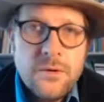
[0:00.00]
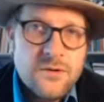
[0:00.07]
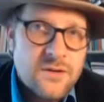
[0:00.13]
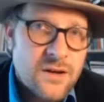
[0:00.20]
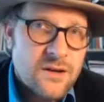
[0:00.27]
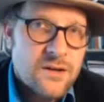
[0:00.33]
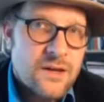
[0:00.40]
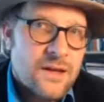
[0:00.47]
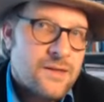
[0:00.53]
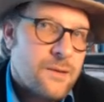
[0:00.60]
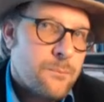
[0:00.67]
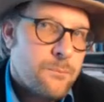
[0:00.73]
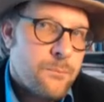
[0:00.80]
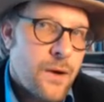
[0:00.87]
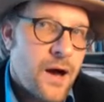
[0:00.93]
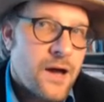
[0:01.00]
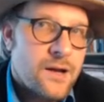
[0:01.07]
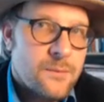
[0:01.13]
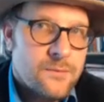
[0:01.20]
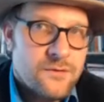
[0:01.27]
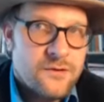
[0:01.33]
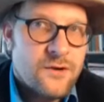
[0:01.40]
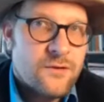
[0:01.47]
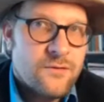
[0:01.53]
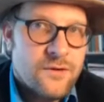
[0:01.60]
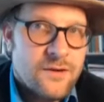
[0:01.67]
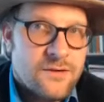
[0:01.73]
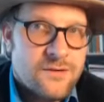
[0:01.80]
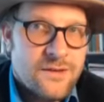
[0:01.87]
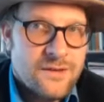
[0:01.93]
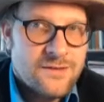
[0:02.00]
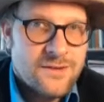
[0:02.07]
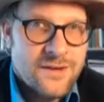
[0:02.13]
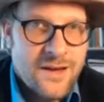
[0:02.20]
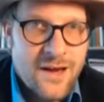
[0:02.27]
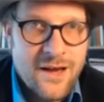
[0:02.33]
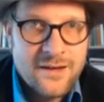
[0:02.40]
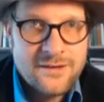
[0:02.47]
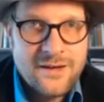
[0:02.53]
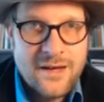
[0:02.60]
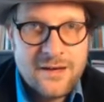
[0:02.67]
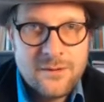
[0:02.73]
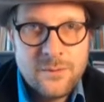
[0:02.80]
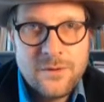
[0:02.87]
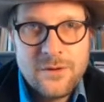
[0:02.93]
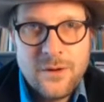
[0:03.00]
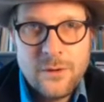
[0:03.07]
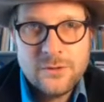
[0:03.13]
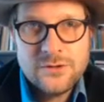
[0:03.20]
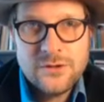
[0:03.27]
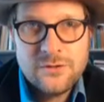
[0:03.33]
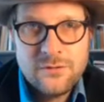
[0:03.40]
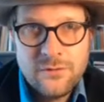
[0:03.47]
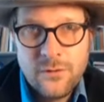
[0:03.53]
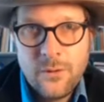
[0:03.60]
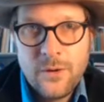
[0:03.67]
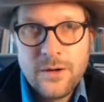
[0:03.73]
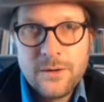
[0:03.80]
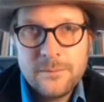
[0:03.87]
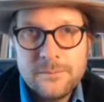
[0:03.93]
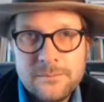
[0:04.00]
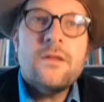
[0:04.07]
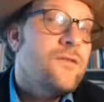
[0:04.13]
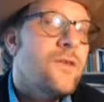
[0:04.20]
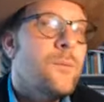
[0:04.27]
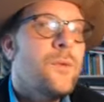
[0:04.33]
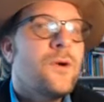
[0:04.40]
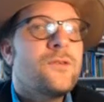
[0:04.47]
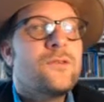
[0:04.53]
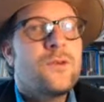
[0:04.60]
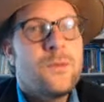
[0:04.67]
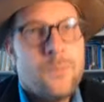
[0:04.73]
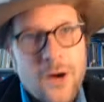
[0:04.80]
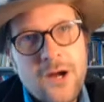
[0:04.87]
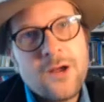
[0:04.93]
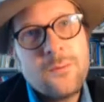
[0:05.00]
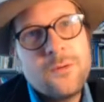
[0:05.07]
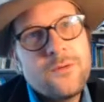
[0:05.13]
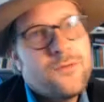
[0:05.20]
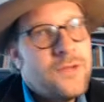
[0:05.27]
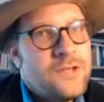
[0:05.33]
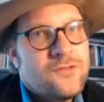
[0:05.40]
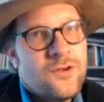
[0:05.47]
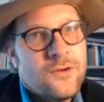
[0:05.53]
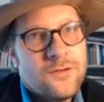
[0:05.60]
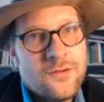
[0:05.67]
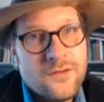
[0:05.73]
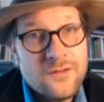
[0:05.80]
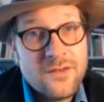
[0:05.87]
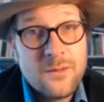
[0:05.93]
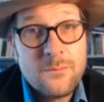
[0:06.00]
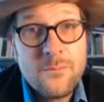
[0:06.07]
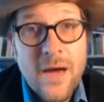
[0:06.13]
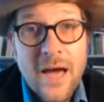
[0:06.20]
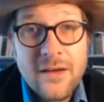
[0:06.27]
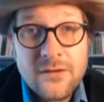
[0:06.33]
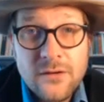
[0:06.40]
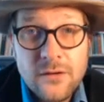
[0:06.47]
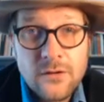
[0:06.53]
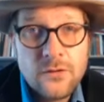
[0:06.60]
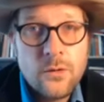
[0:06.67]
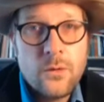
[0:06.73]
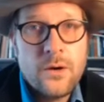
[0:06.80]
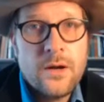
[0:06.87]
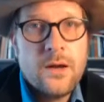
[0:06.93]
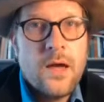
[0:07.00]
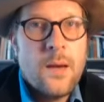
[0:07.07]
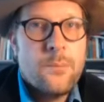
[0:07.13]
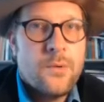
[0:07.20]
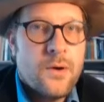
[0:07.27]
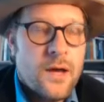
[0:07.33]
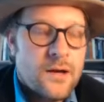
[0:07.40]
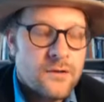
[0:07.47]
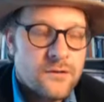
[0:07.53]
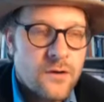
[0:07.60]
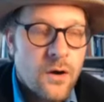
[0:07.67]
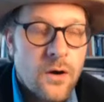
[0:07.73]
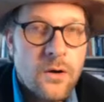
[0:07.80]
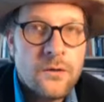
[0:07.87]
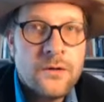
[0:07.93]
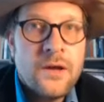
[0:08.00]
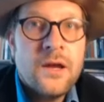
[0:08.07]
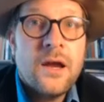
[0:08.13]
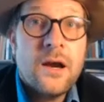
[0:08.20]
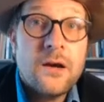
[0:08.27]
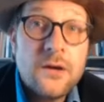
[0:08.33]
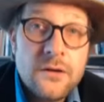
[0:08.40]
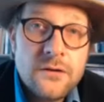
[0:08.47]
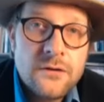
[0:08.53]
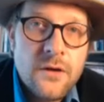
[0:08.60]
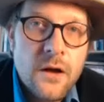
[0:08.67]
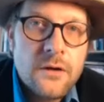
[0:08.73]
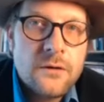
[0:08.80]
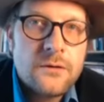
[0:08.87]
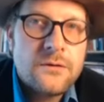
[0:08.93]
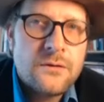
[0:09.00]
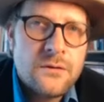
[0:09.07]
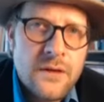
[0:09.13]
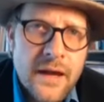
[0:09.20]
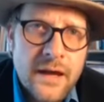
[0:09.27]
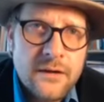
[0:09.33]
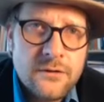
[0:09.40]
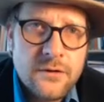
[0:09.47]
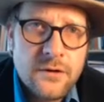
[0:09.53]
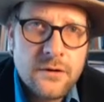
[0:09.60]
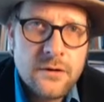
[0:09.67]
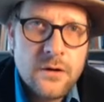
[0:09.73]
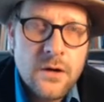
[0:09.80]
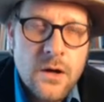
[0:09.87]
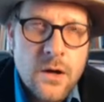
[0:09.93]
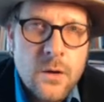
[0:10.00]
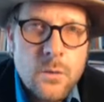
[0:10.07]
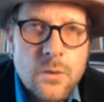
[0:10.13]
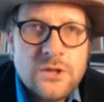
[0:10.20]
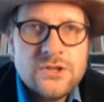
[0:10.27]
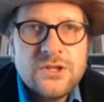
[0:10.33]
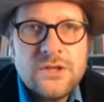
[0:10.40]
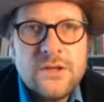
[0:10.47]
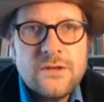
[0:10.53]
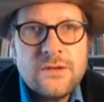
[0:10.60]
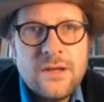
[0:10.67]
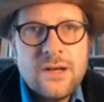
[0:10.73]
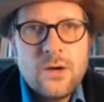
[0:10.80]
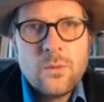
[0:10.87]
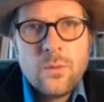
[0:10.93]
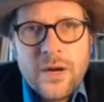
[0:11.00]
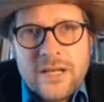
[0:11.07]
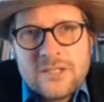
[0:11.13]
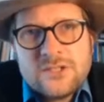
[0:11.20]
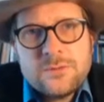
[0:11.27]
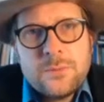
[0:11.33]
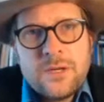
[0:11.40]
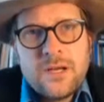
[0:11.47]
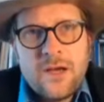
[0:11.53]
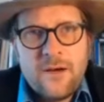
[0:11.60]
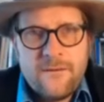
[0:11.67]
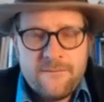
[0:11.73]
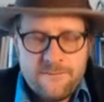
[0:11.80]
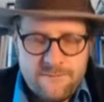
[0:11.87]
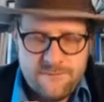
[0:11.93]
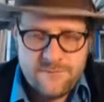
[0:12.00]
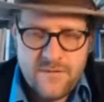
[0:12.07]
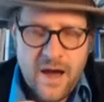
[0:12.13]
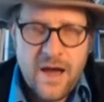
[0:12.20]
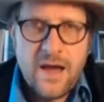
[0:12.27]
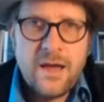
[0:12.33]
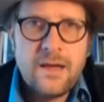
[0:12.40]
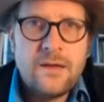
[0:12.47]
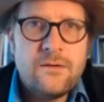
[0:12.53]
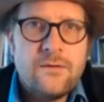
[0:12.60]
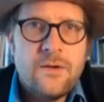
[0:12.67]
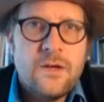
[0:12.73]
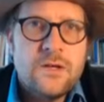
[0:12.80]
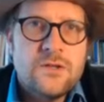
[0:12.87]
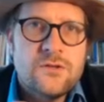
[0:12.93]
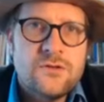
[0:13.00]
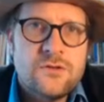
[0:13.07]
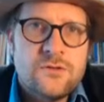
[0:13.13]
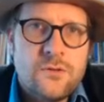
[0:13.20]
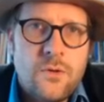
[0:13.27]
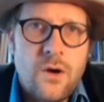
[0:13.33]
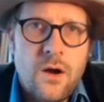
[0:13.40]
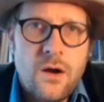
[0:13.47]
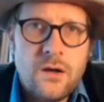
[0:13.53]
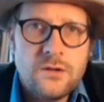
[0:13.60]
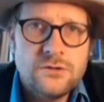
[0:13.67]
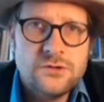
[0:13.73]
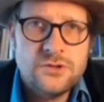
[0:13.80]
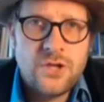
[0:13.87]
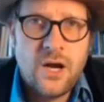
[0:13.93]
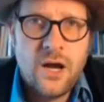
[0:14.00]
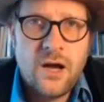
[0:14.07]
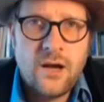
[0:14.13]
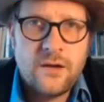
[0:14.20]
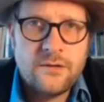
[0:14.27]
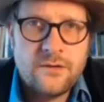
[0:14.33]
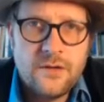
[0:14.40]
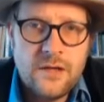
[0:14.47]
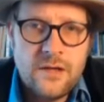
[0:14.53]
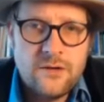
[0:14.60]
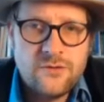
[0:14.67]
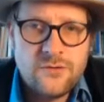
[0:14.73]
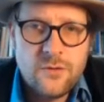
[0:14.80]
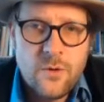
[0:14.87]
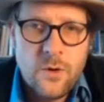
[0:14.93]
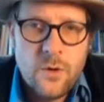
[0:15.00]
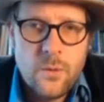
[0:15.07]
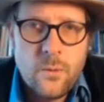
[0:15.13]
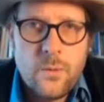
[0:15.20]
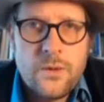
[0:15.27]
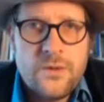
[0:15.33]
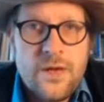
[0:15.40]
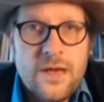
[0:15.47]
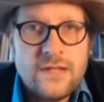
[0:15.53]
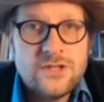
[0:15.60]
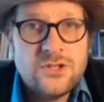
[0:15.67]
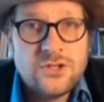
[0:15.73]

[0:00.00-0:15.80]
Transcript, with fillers: particularly at the bottom surface that's in contact with the ocean floor. One of the most remarkable features is the mascatory apparatus called Aristotle's lantern, which is an arrangement of 5 strong jaws, each with